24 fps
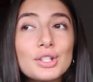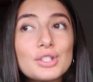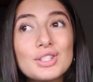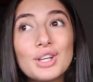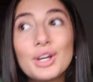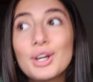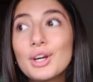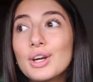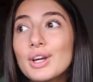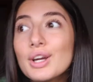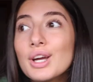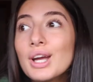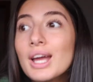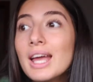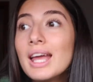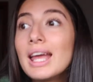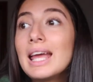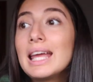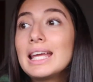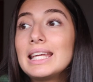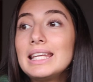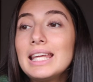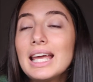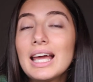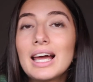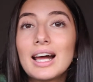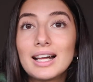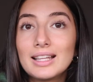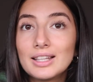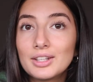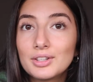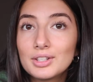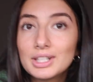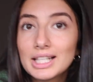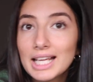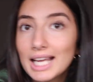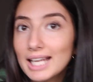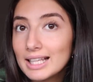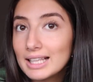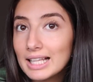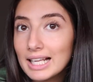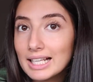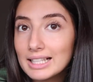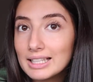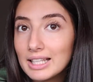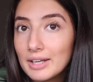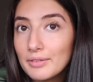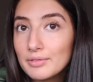So yeah, I literally had
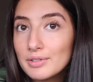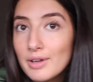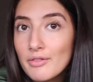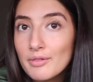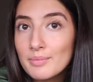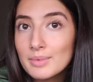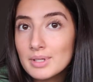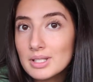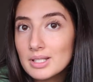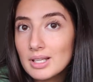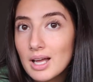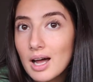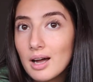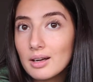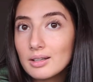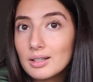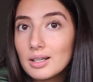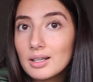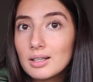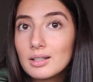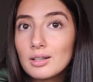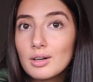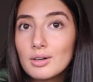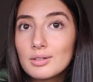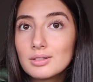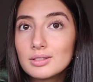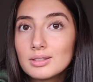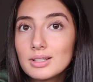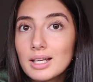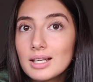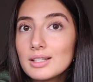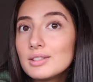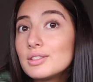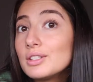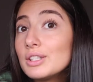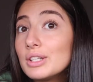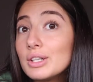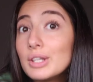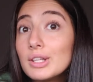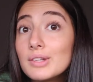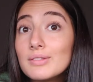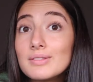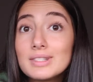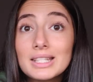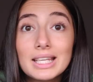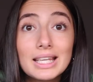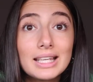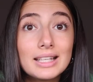like leftover mascara on, as you could
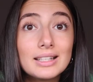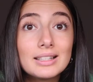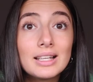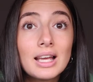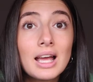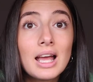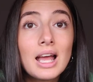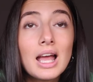have seen.